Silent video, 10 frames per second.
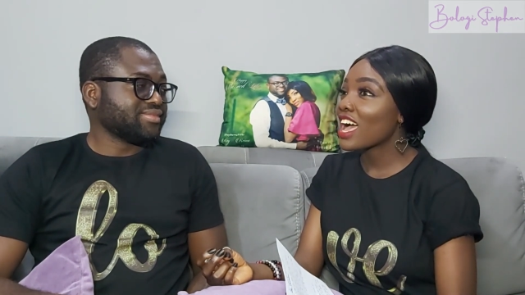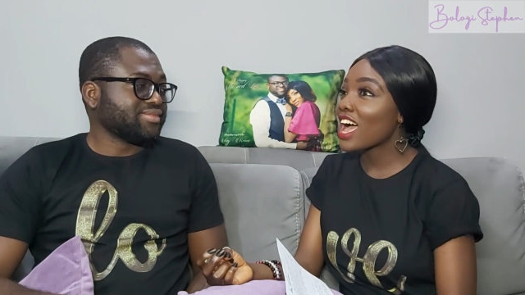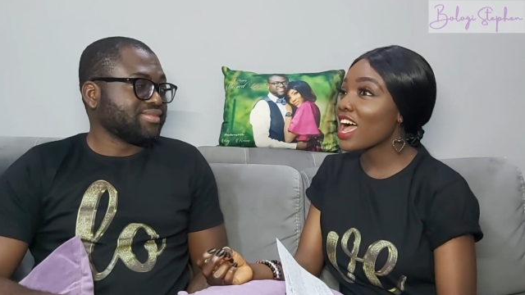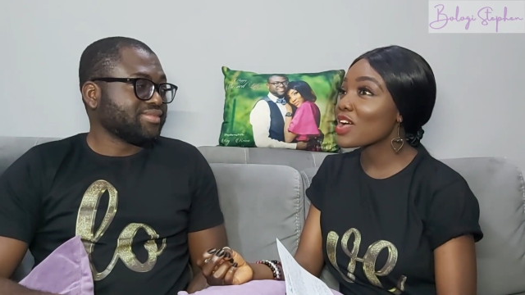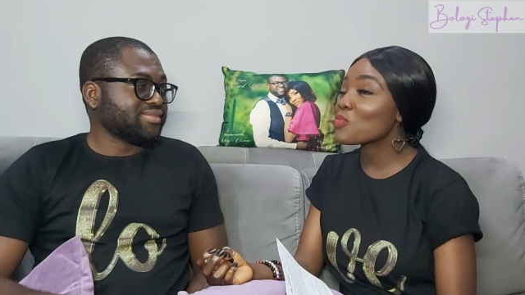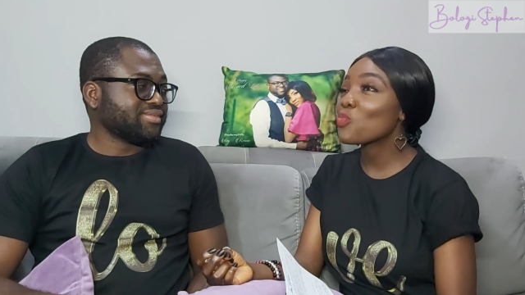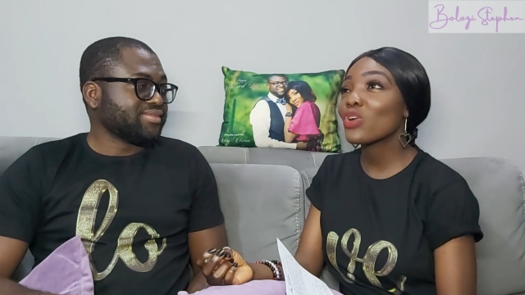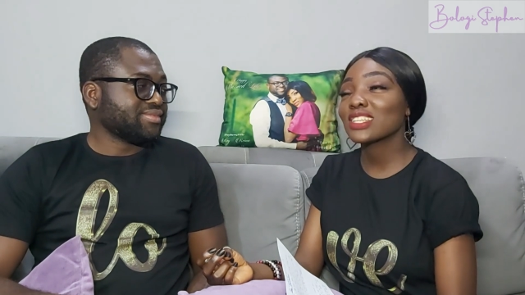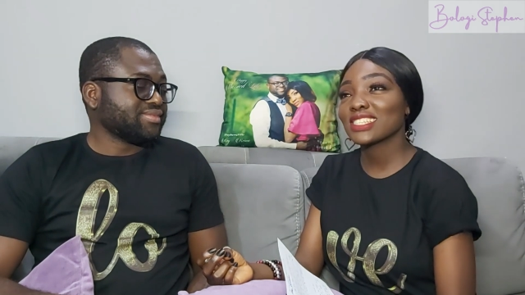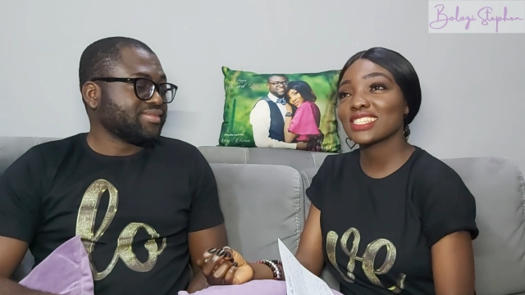Speaker 1: I
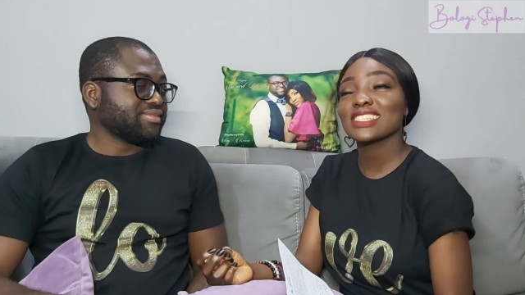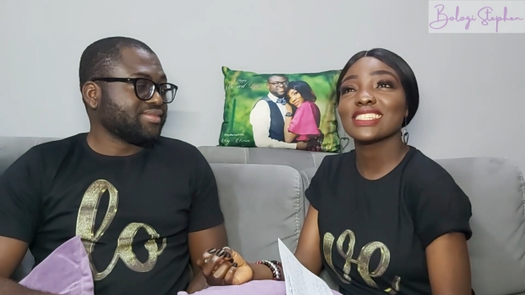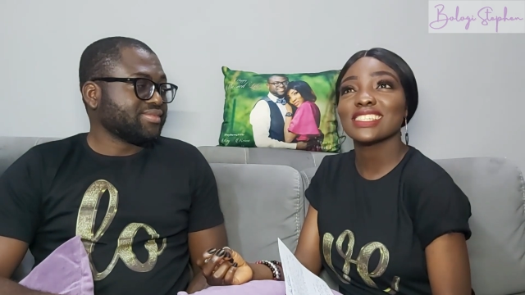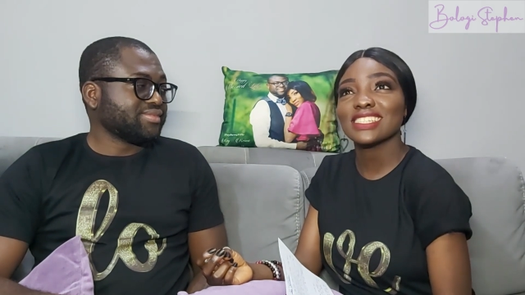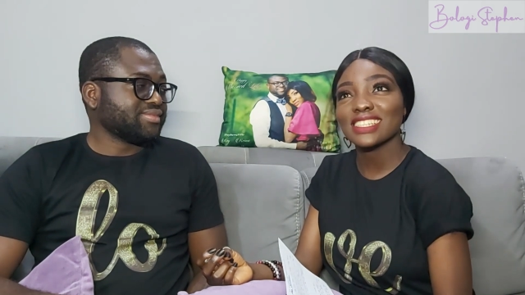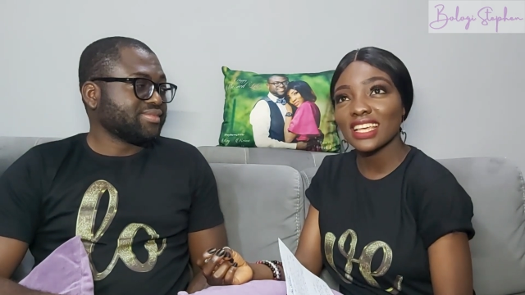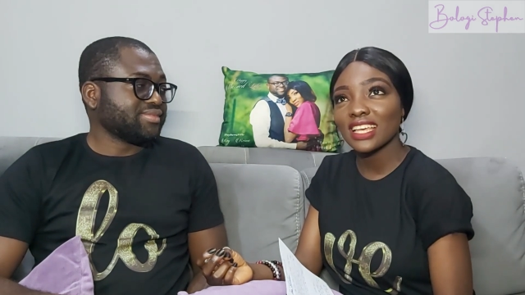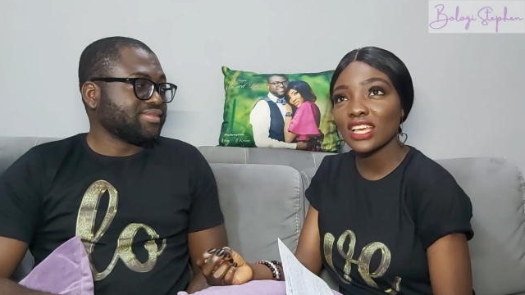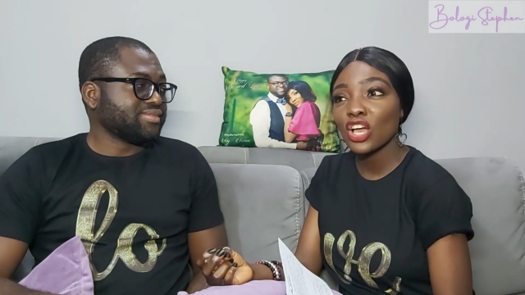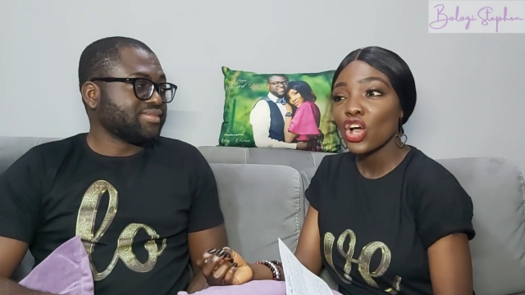want to
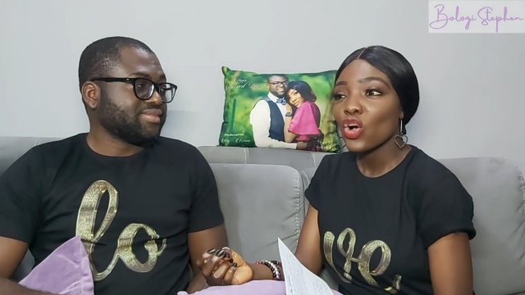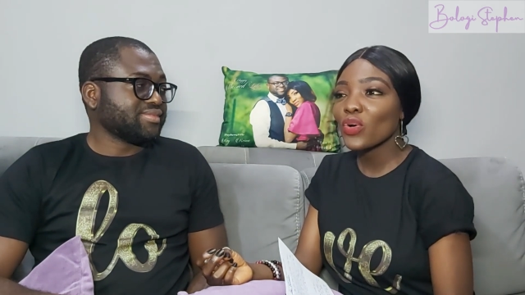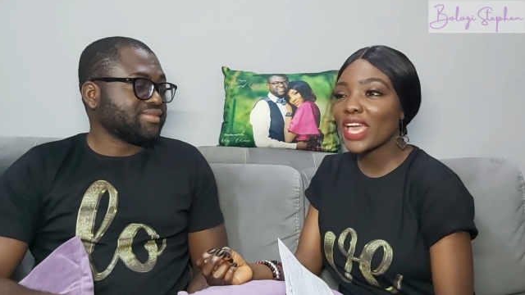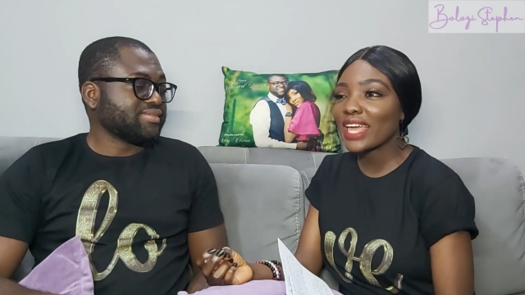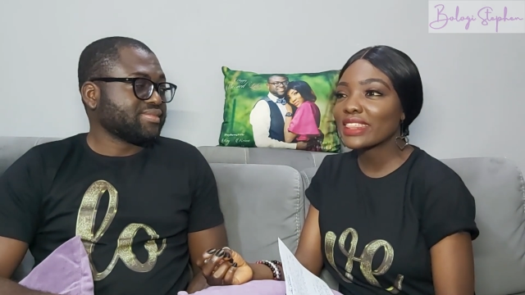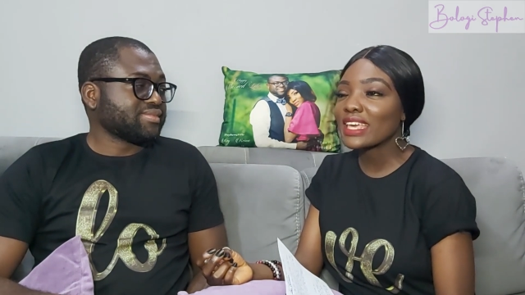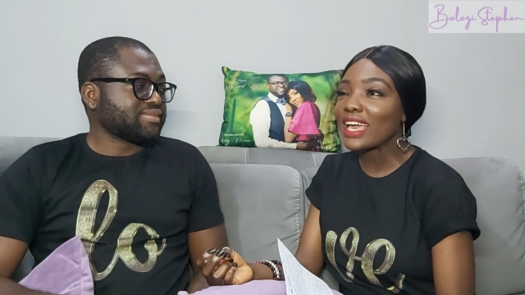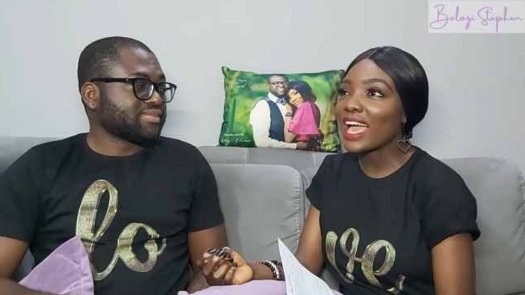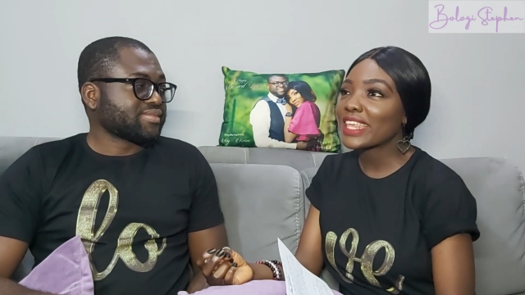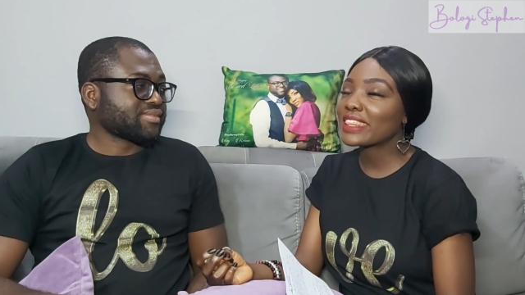say okay, I
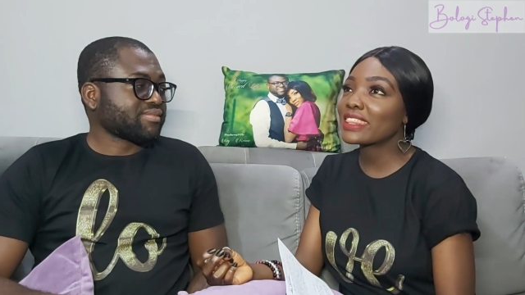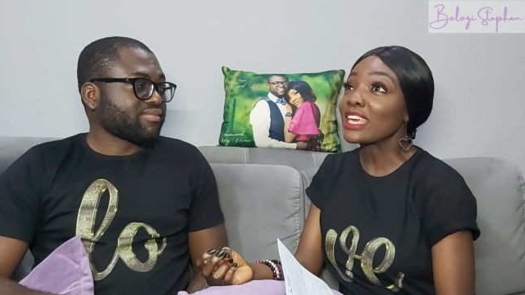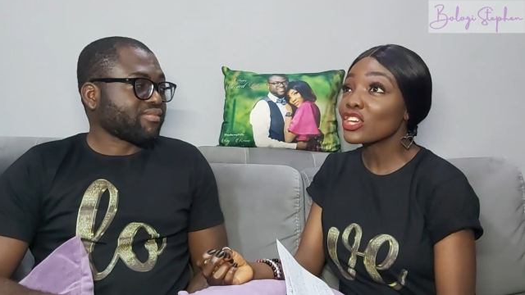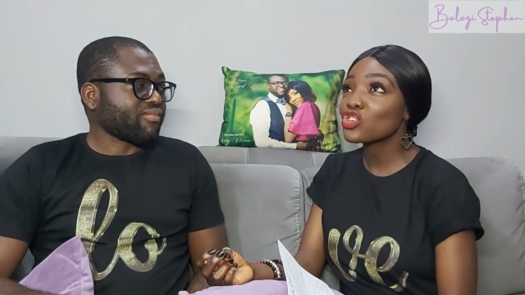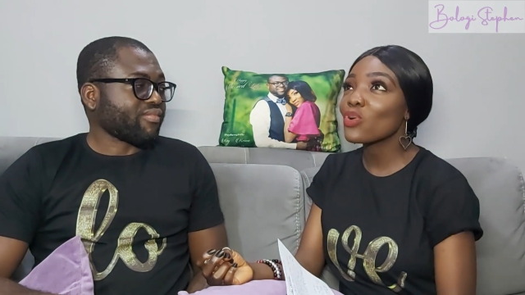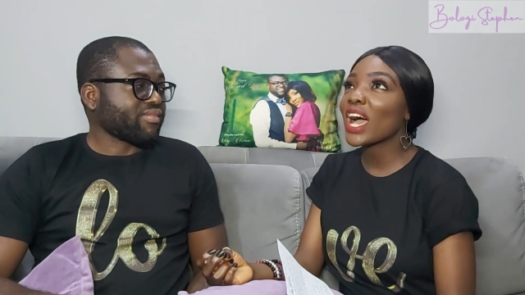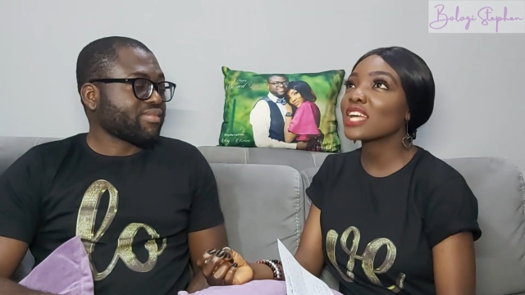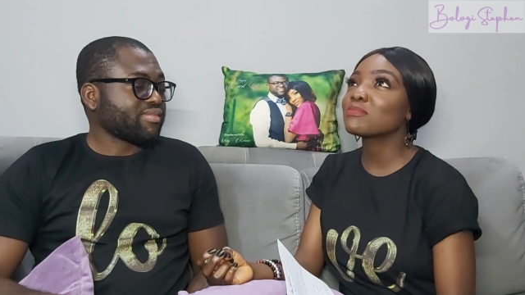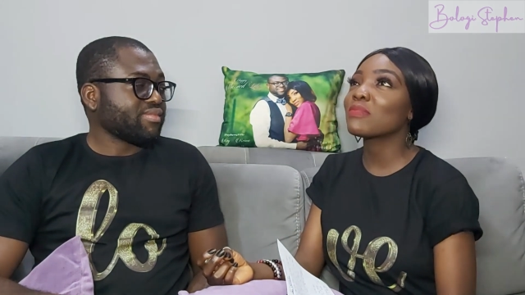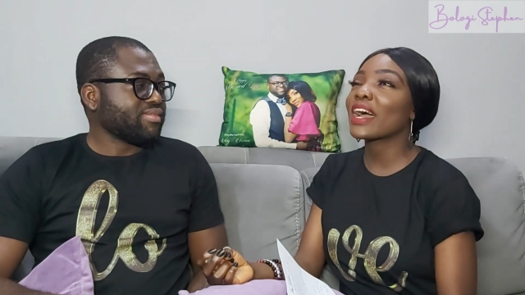think I think you
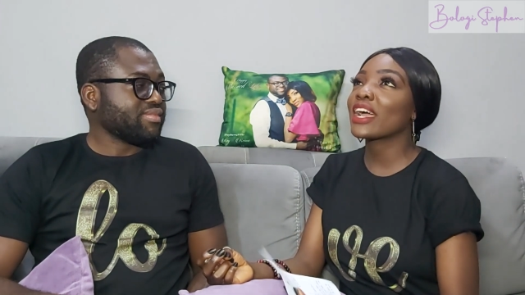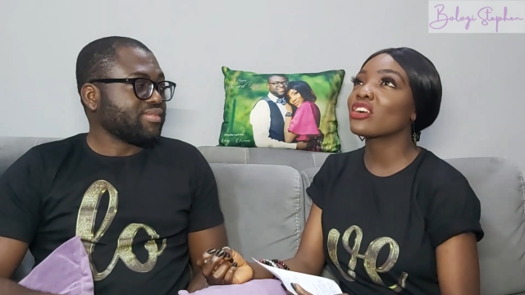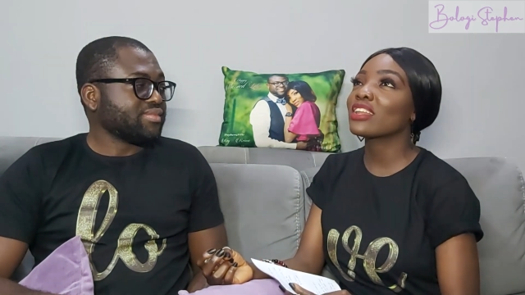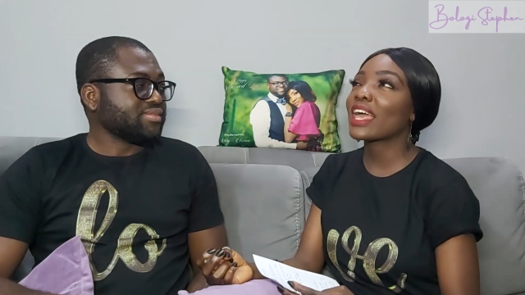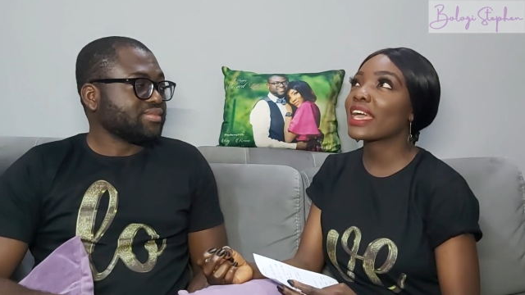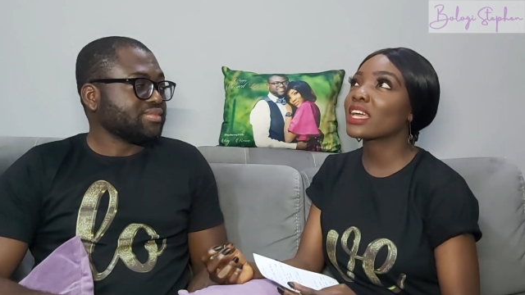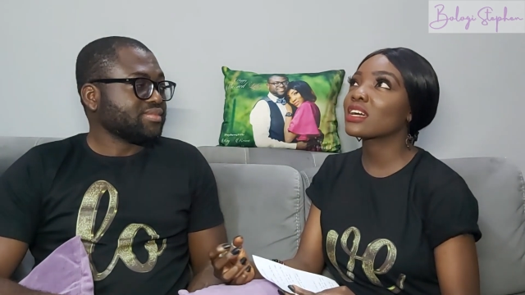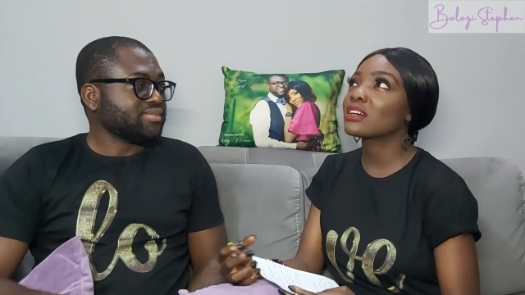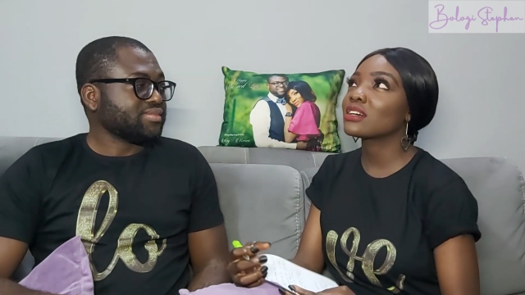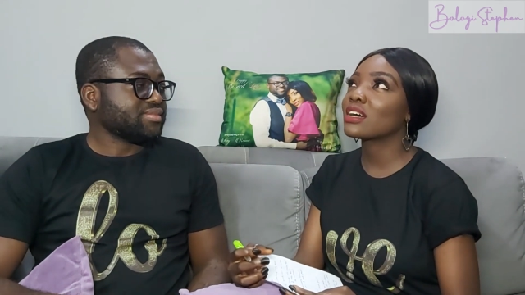admire
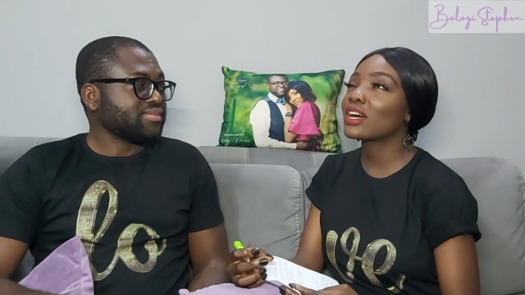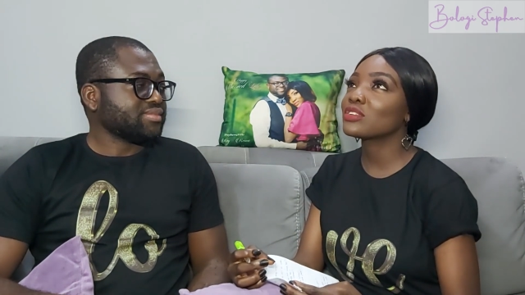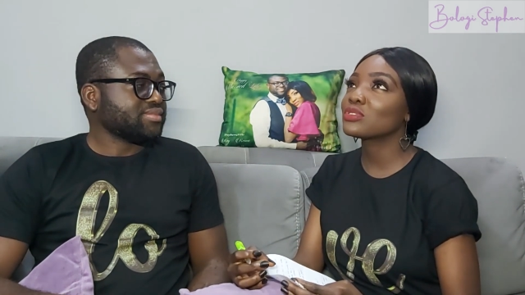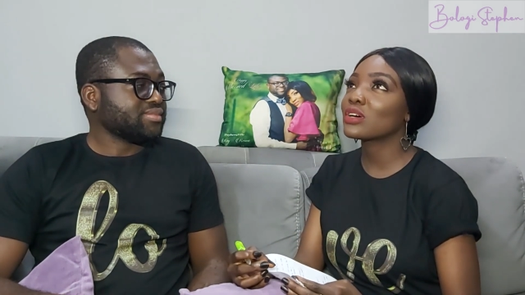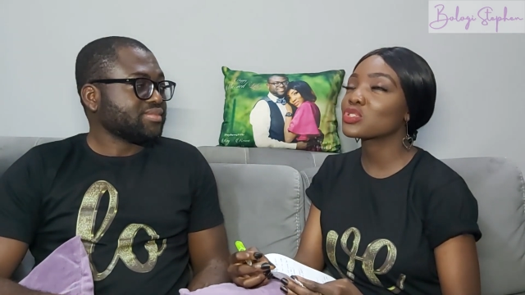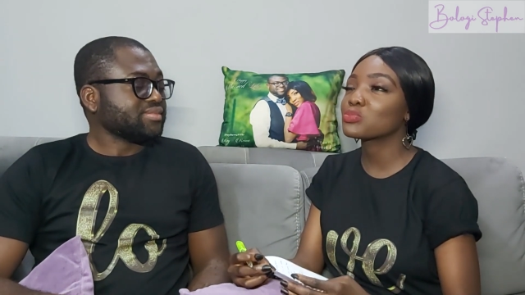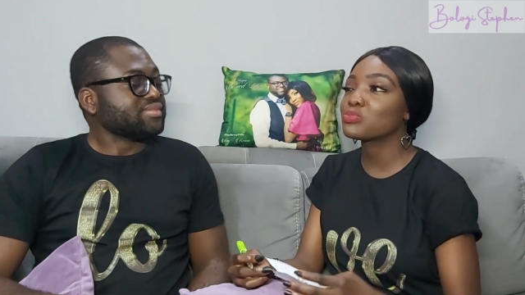like I don't know how to